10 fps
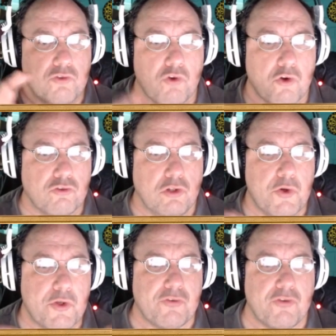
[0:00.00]
George
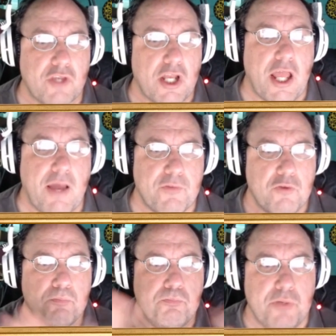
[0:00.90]
Lucas is going to have
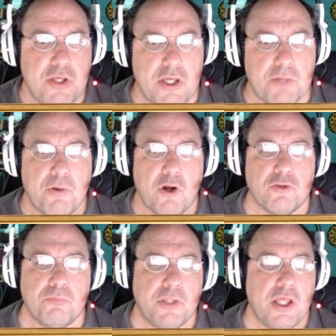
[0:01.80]
this big part
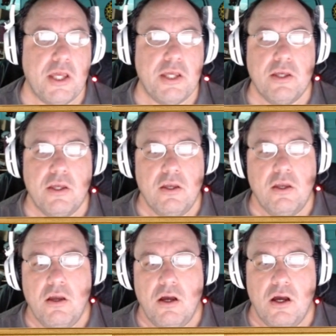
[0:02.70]
to play
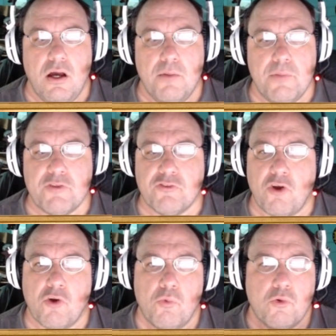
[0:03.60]
um, in
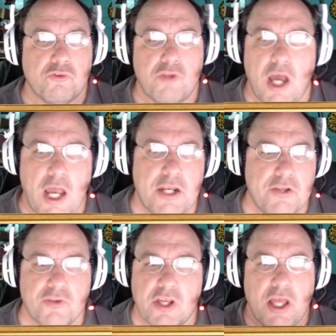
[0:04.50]
Star Wars Nine, and
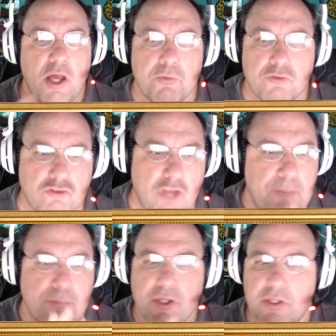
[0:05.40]
it's going to help
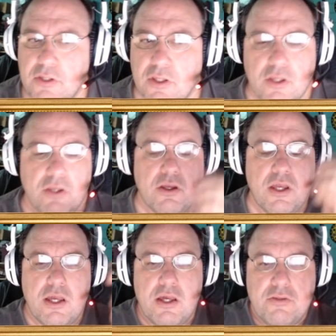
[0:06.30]
shape it
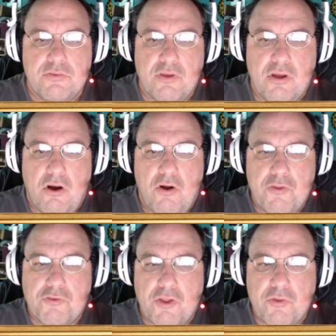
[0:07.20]
and uh, all
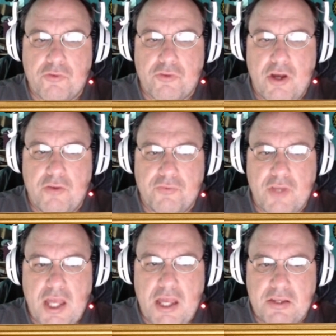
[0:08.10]
this other stuff.
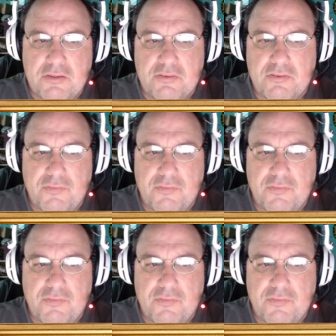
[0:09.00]
And